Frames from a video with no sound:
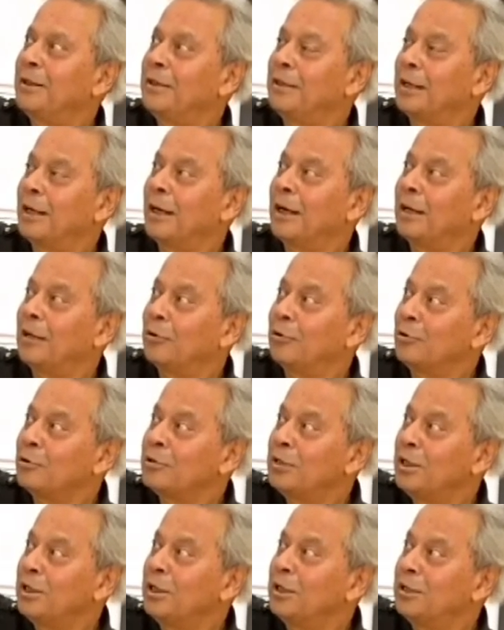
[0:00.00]
Yeah, and
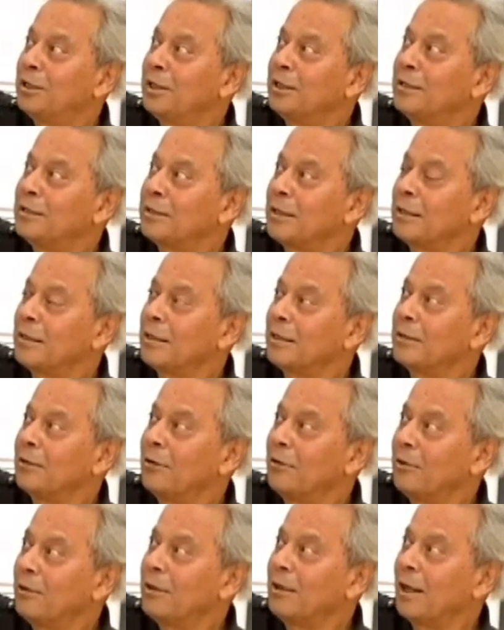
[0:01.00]
those little things are
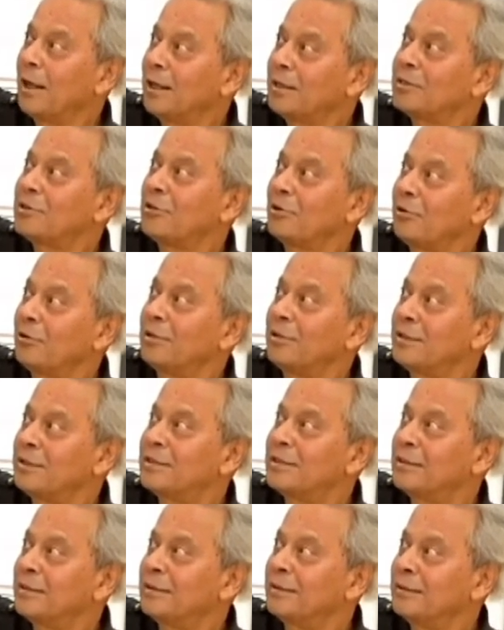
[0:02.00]
called
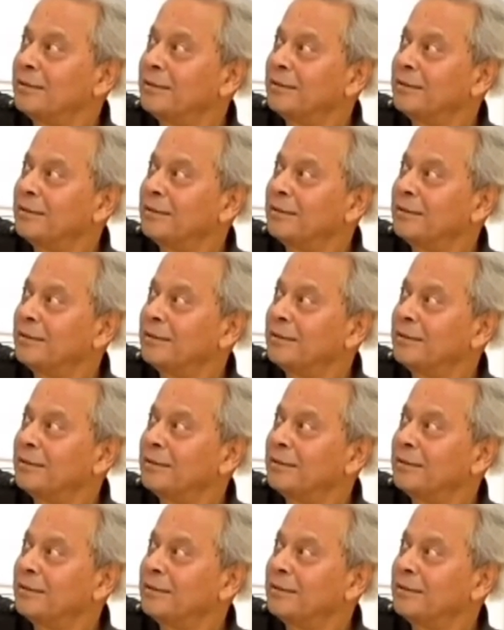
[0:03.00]
asteroids.